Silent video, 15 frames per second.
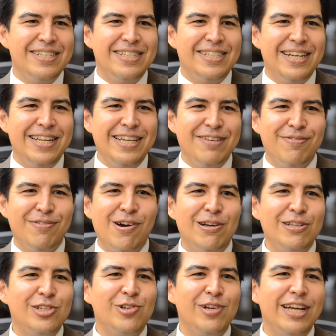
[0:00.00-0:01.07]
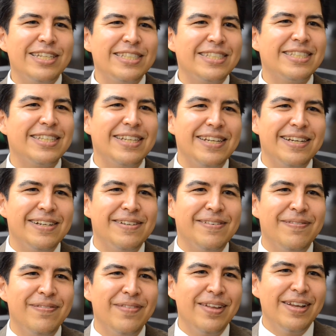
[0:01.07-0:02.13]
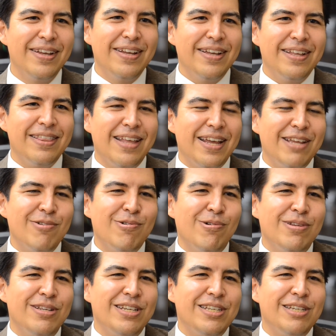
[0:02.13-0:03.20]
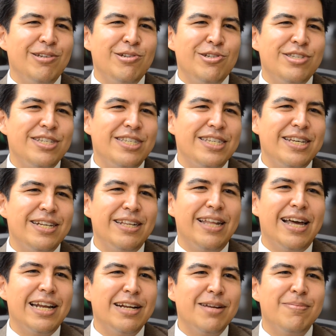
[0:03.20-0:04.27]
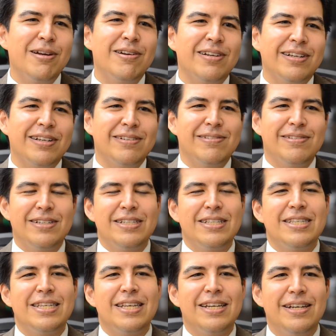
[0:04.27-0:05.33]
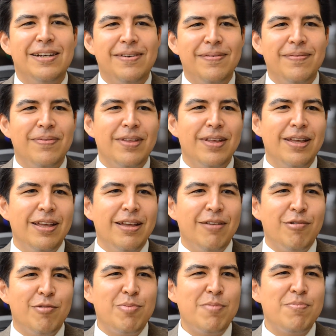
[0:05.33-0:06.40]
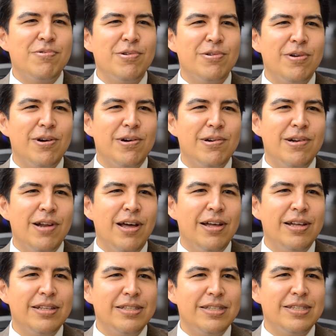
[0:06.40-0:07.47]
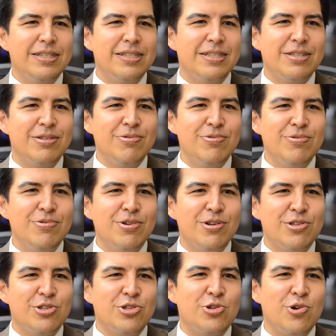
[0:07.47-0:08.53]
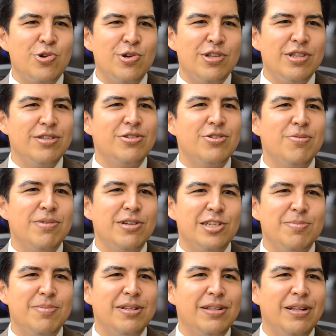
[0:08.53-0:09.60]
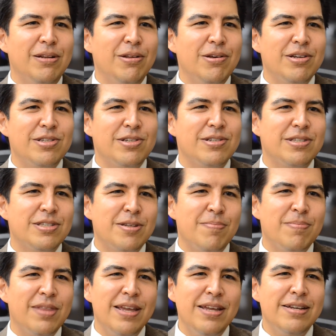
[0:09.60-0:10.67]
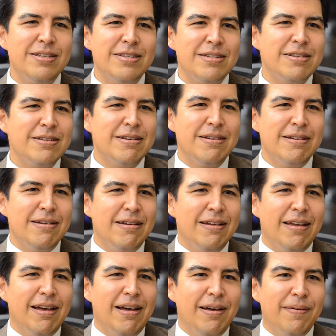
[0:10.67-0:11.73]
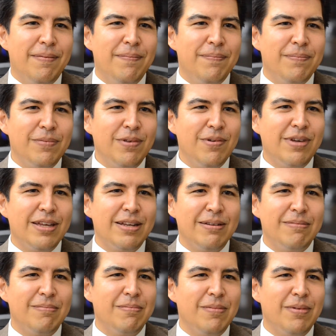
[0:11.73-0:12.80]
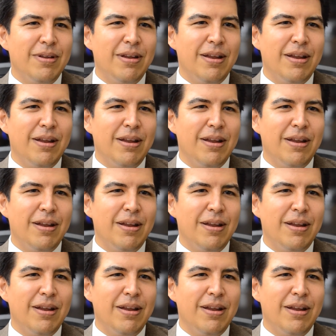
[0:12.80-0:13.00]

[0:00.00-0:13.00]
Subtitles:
city of contrast that you usually see it in Latin America, right? Where people are not too concerned so much about the looks on some things. You can